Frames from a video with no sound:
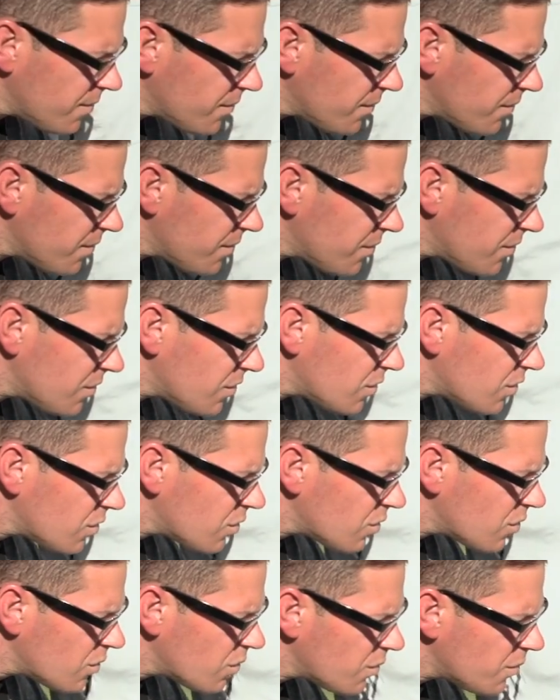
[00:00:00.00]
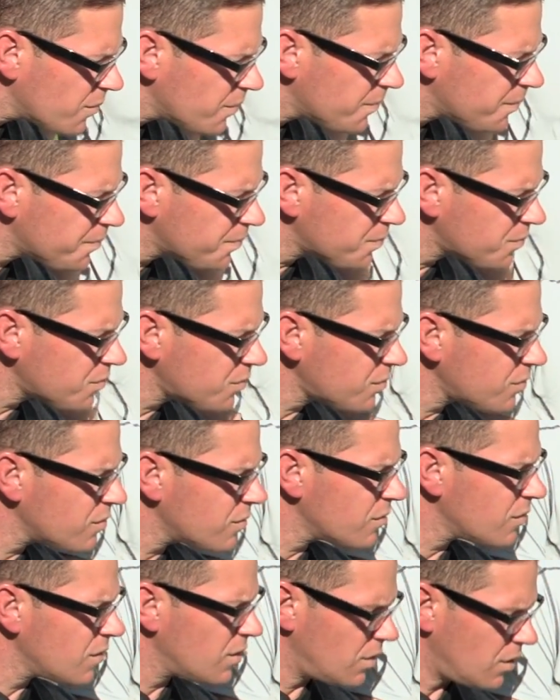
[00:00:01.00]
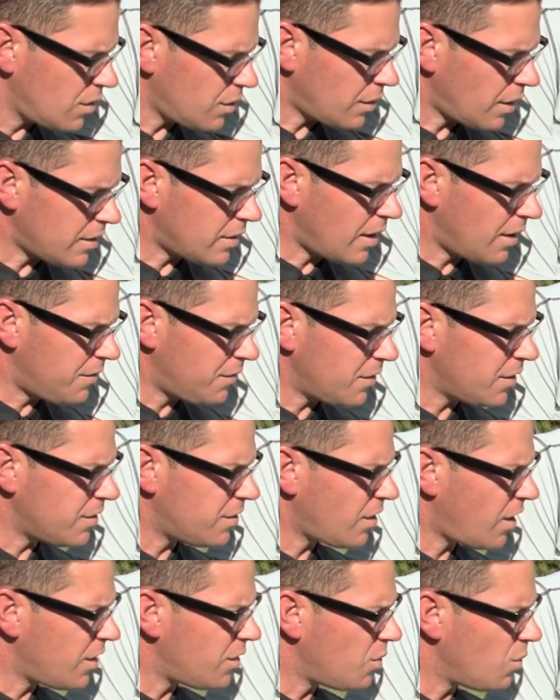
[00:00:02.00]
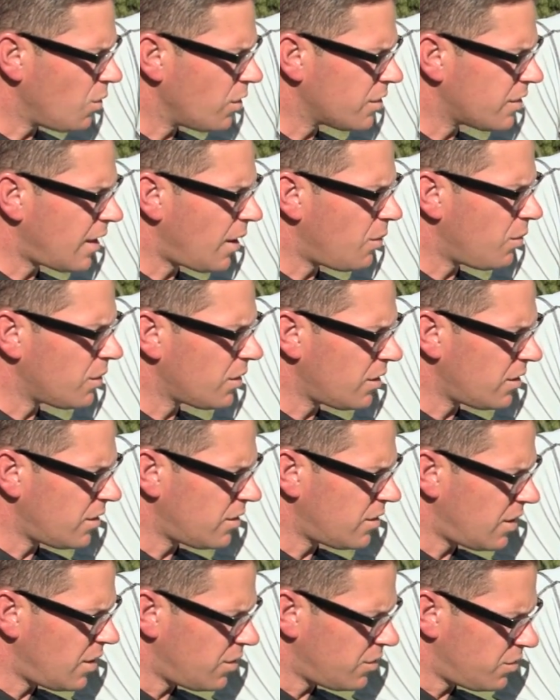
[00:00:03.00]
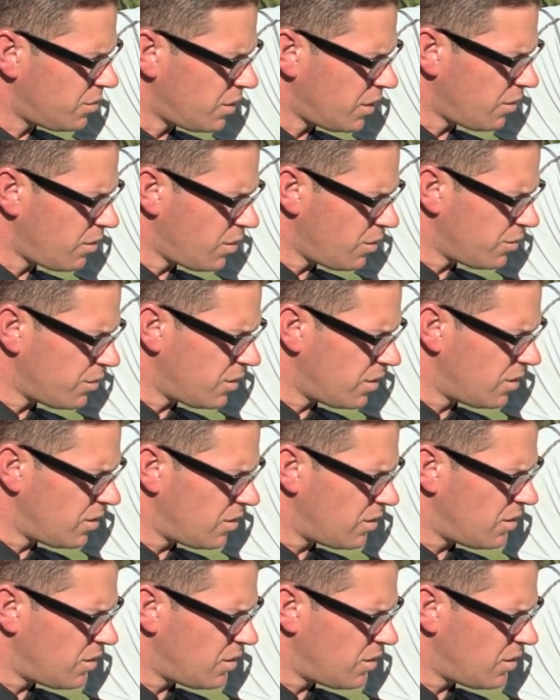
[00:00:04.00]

same at all on video. Because I definitely saw you work that one on the downswing, Rosie.